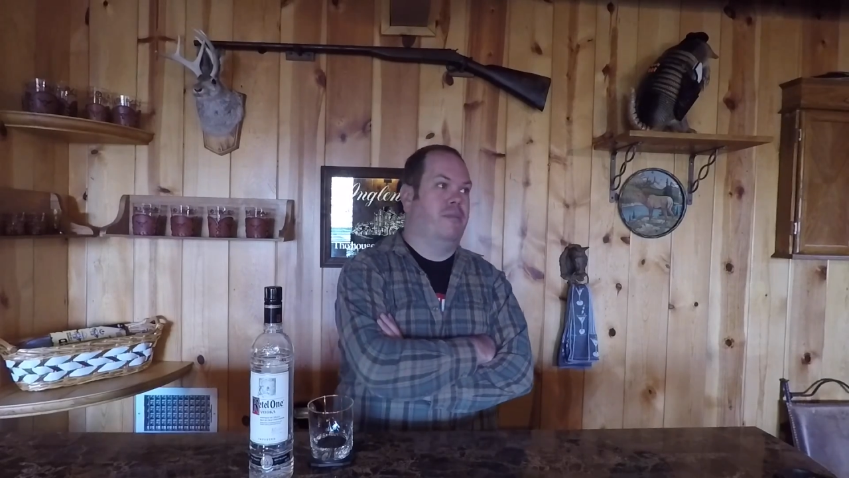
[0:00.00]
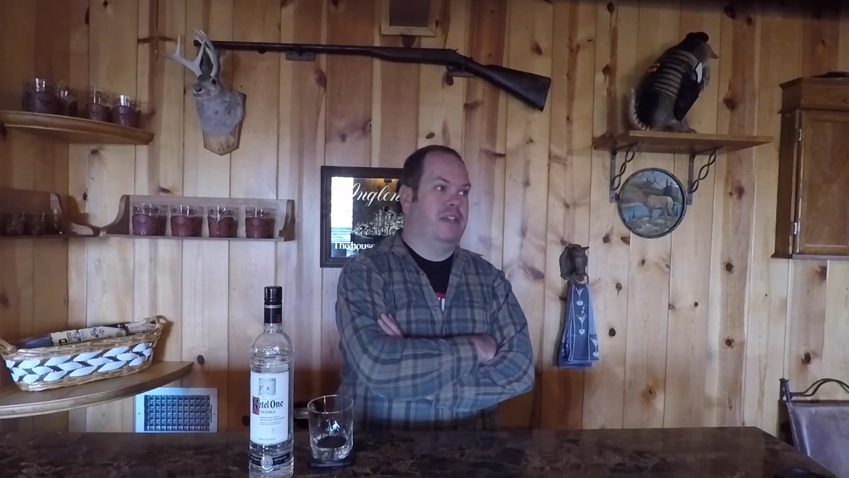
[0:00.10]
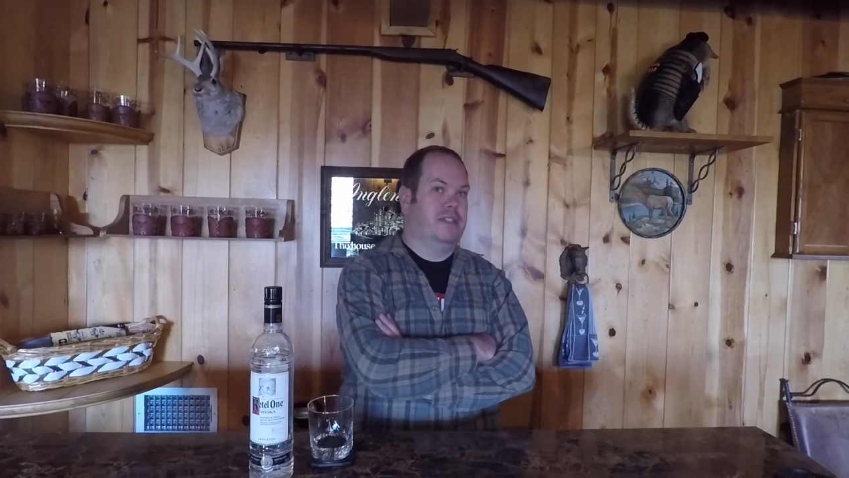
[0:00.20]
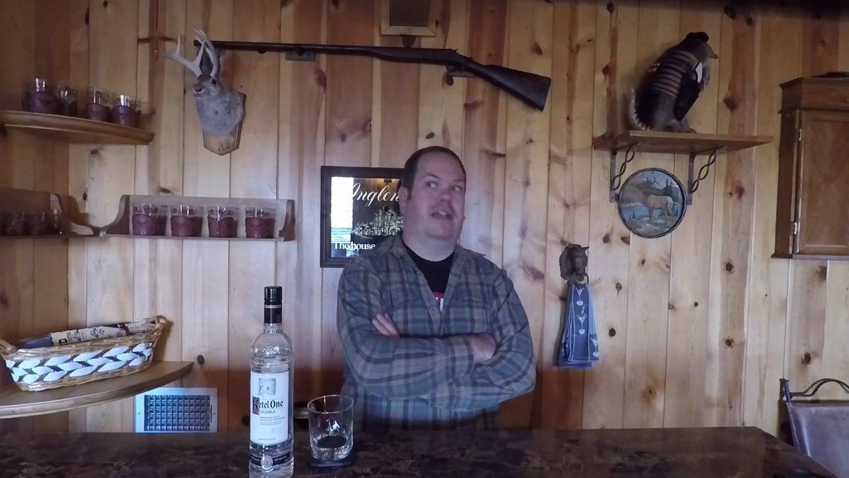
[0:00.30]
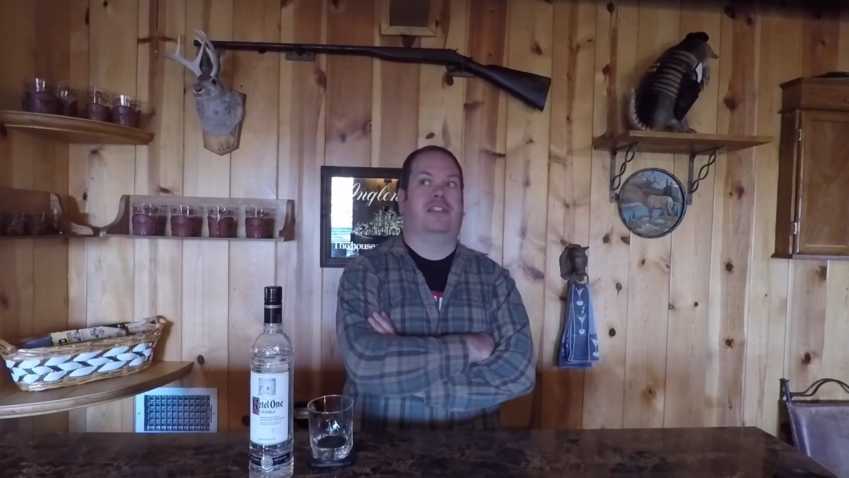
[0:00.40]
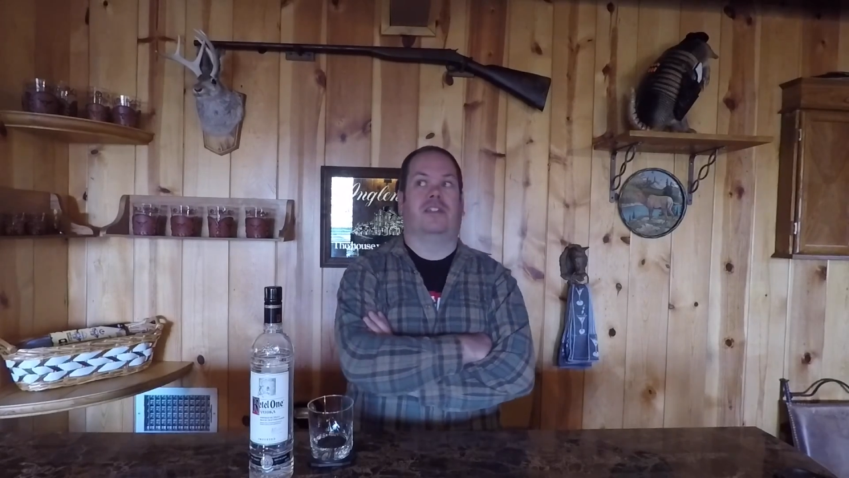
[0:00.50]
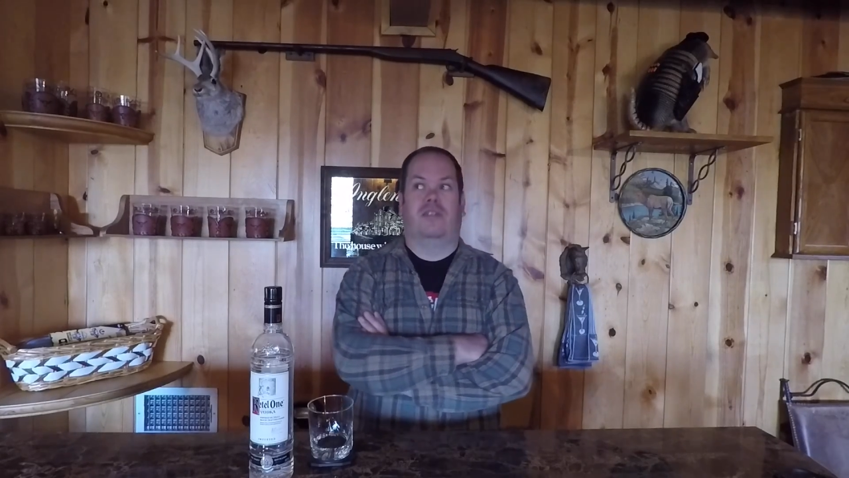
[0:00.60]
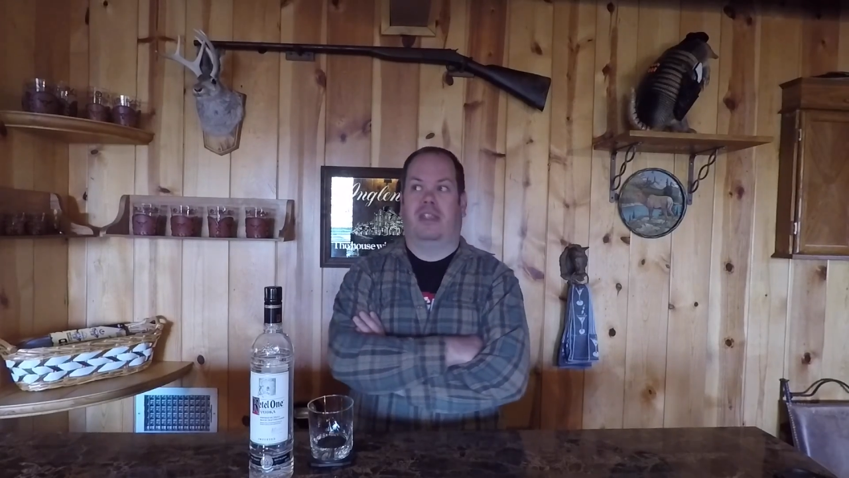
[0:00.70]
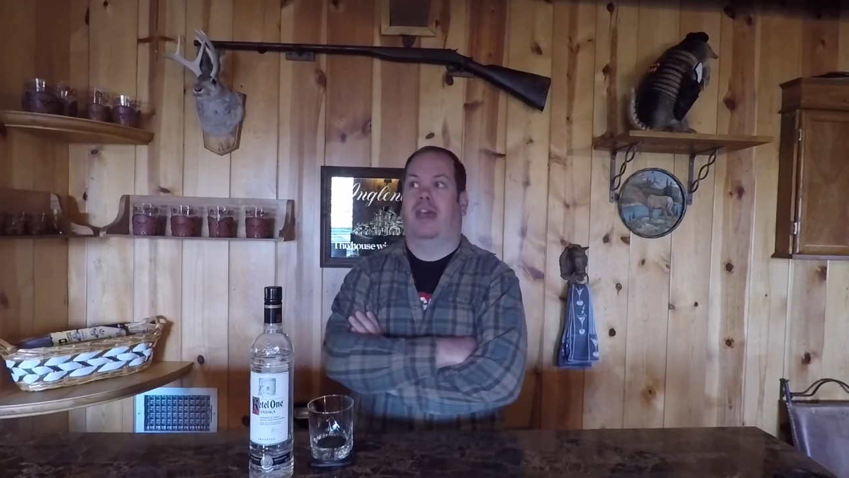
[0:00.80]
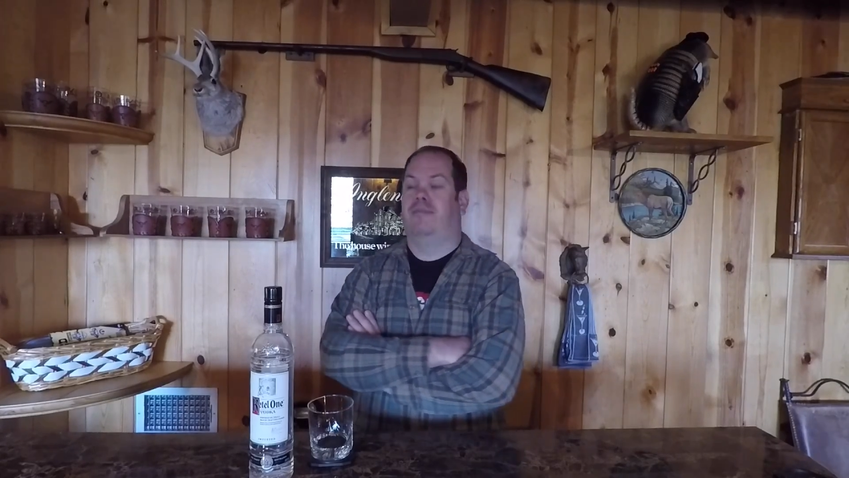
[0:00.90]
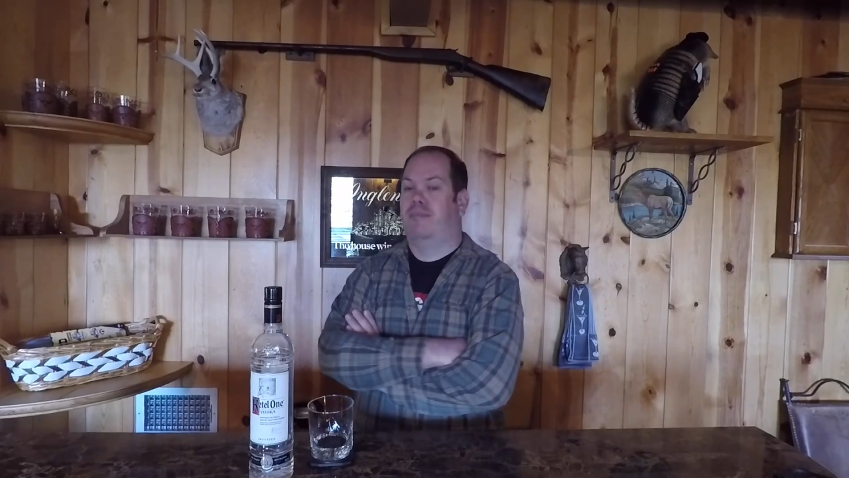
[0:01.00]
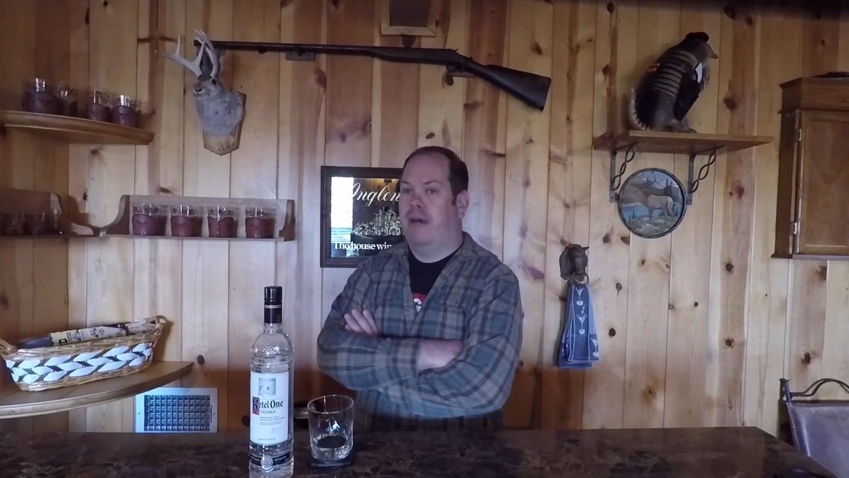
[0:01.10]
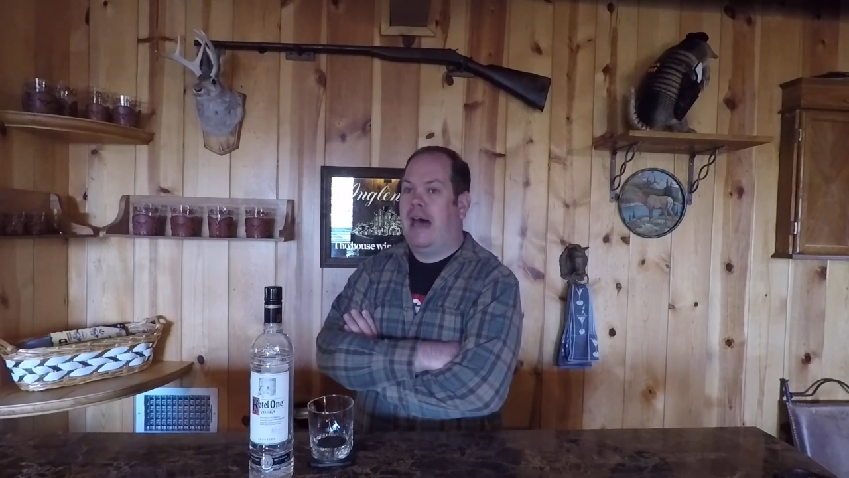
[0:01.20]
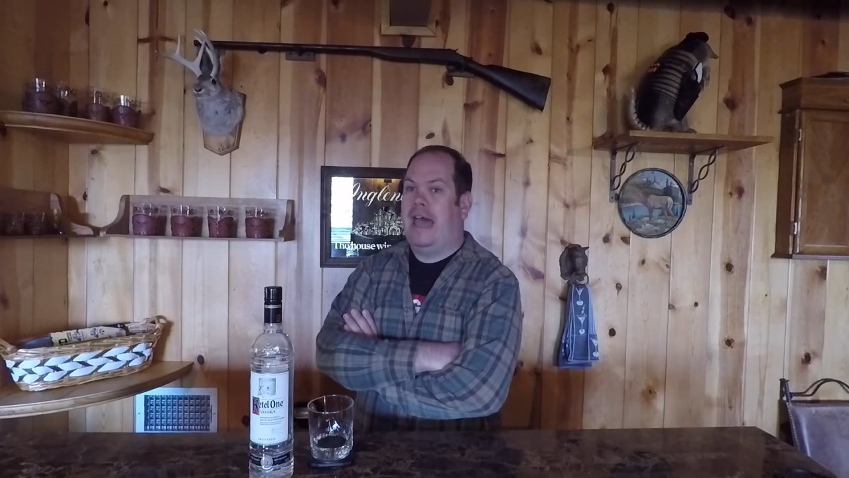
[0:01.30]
because that's a good time to buy.